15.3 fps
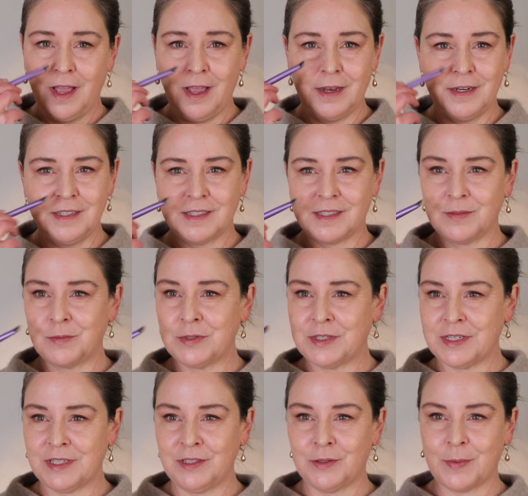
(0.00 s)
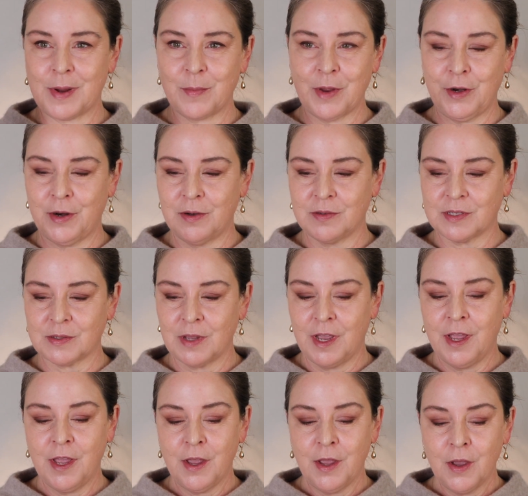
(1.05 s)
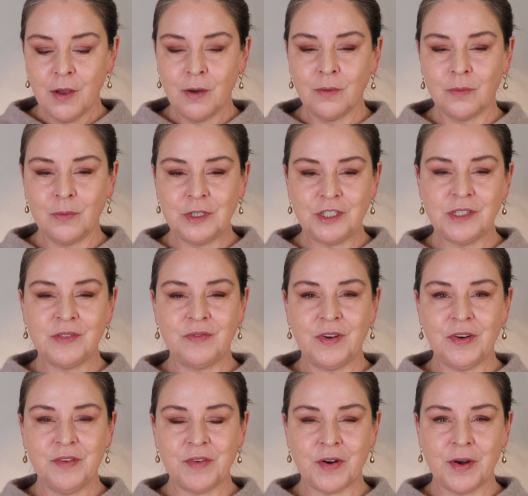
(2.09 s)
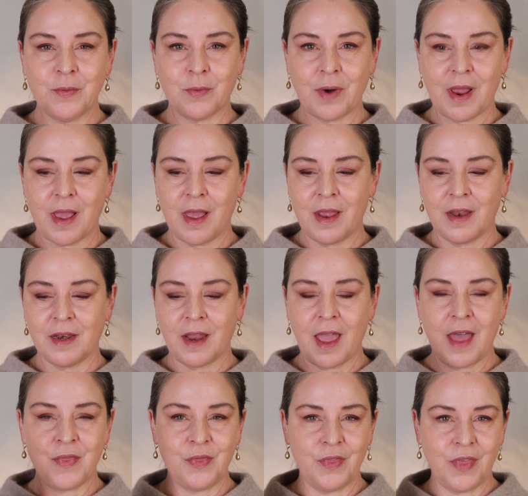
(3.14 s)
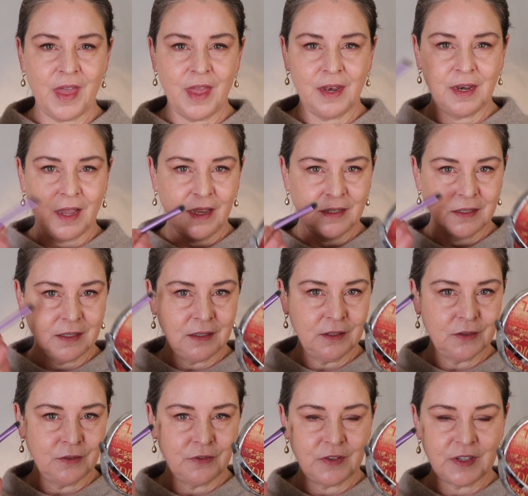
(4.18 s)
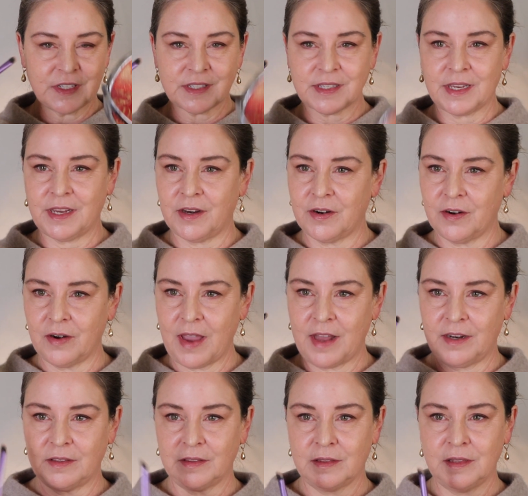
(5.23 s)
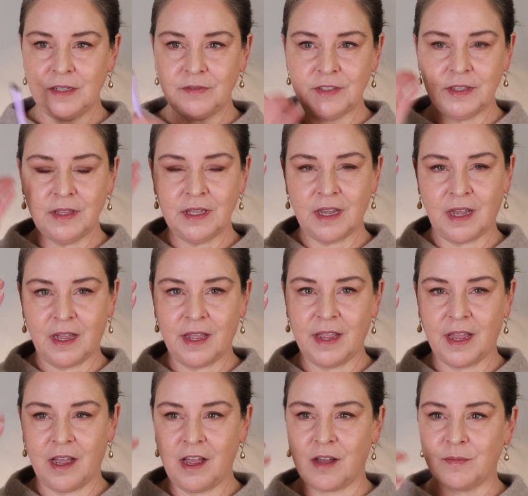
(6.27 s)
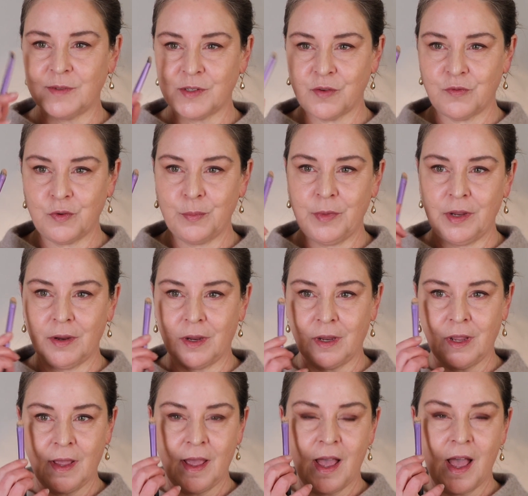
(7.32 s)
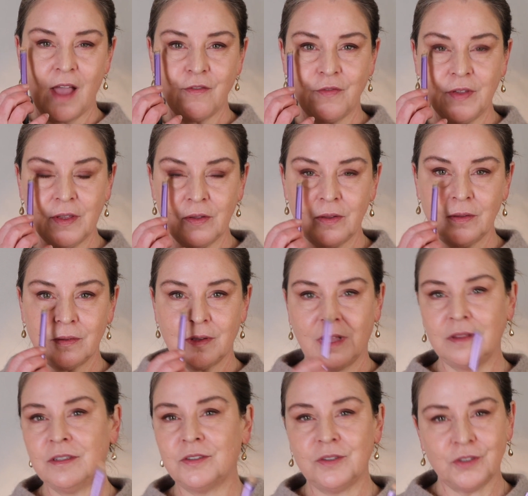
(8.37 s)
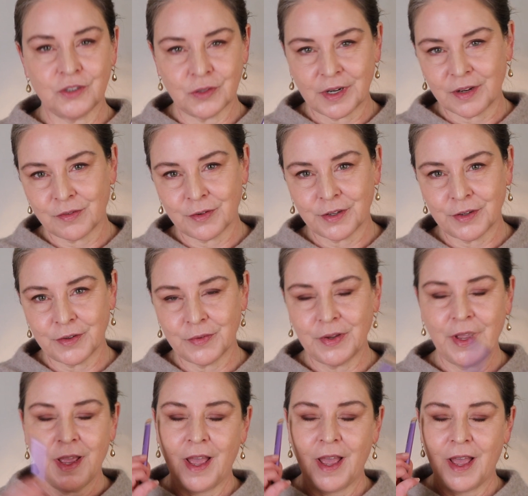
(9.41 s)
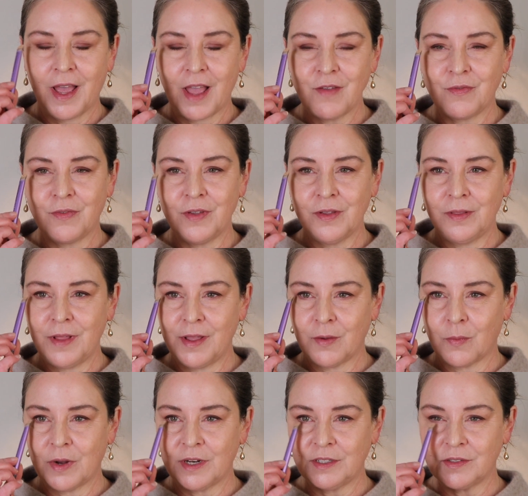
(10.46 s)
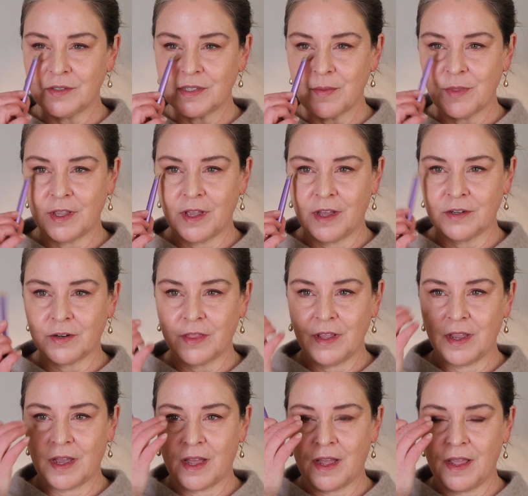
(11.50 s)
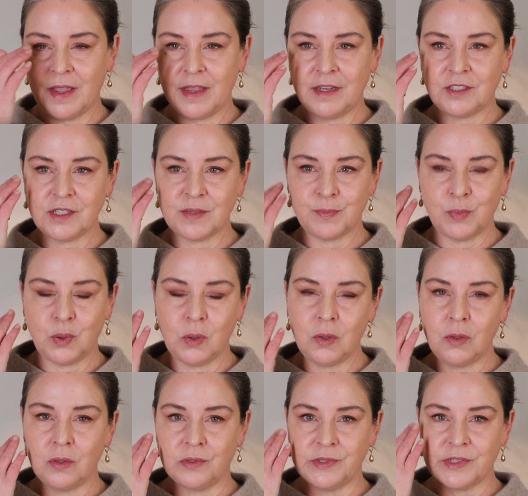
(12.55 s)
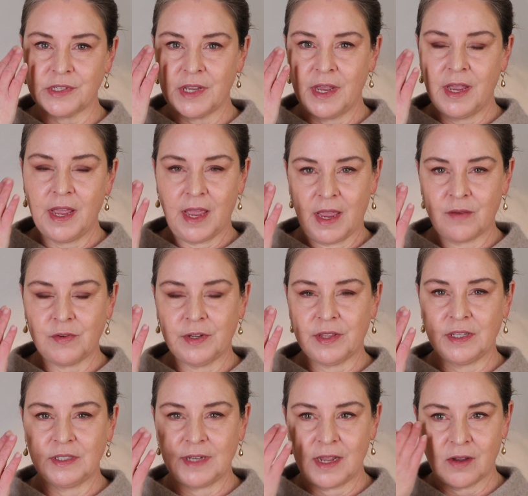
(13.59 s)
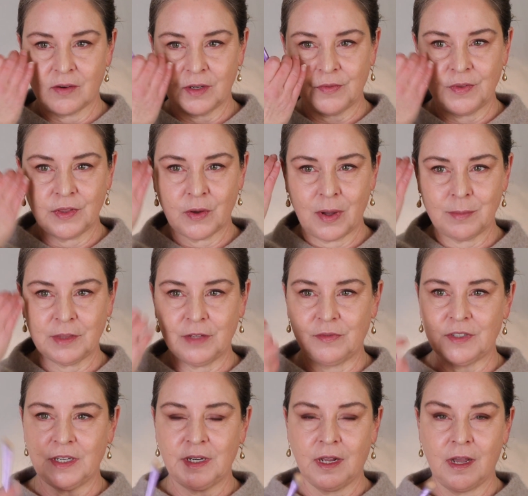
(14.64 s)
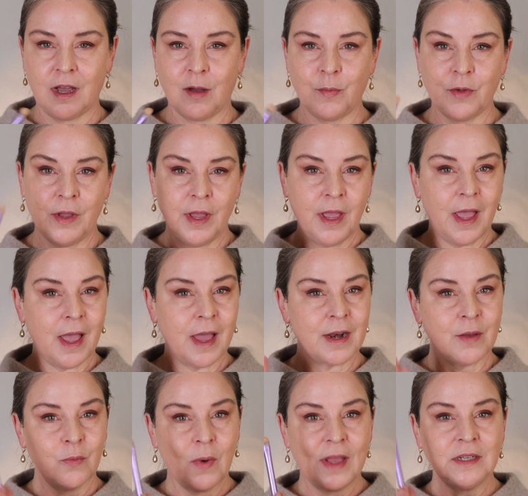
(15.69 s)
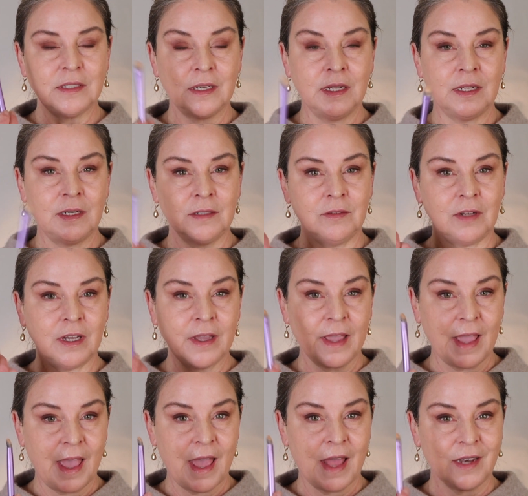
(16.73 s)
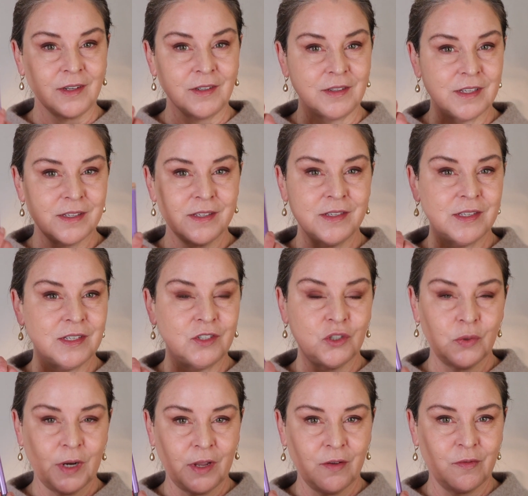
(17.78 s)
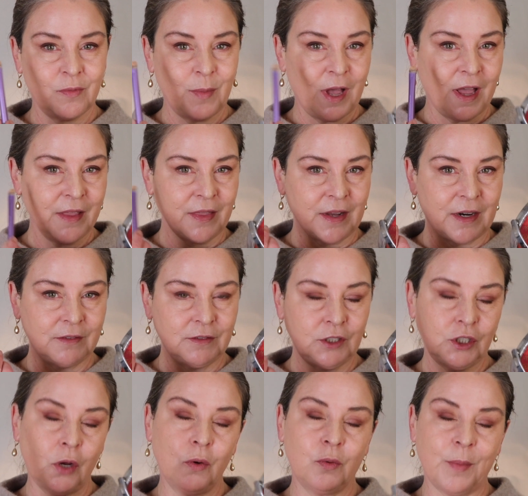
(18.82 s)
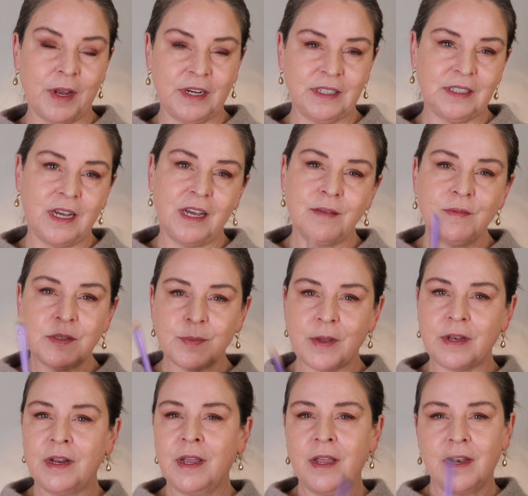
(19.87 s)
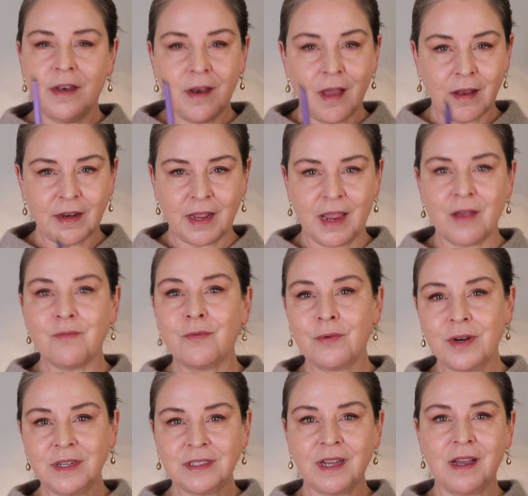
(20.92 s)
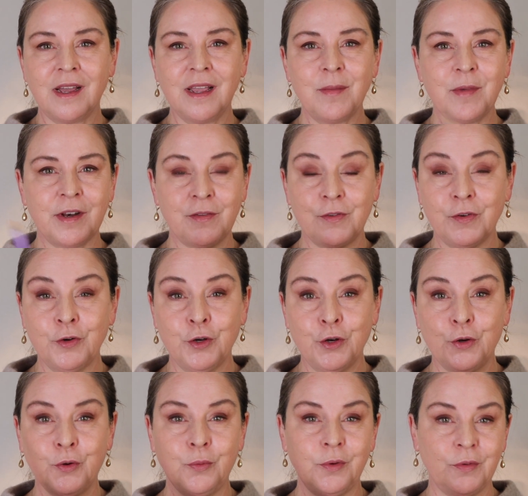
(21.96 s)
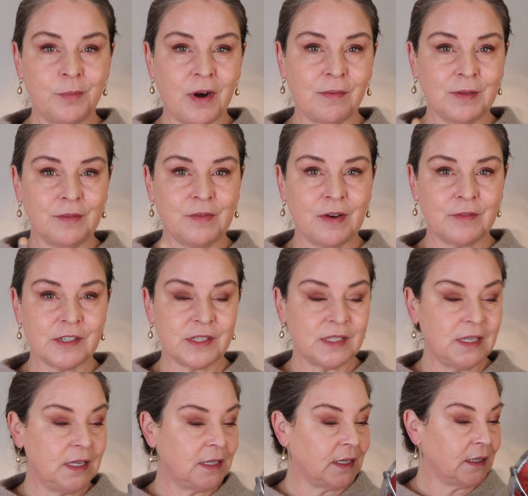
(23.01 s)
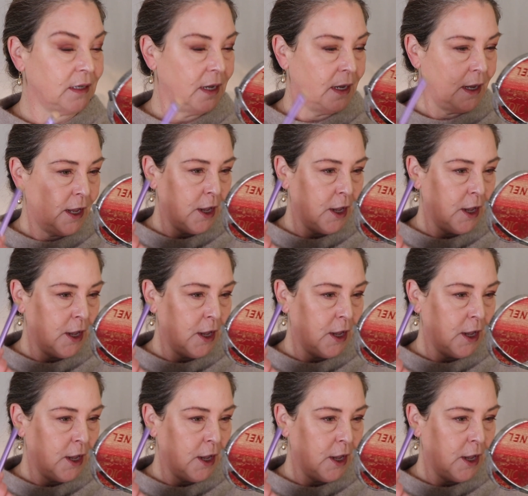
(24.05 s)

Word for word: I need some concealer around my nose, which is very, very red. And then I did a little fix here, and it lifted the eye up. So for me, I feel a little trick for you. I feel like when I do something under the eye, it just pulls everything down, even though I'm lifting up. And I went in again. This is a trick of mine that I've showed many times, but not every time. And if you're new, you probably have never seen it.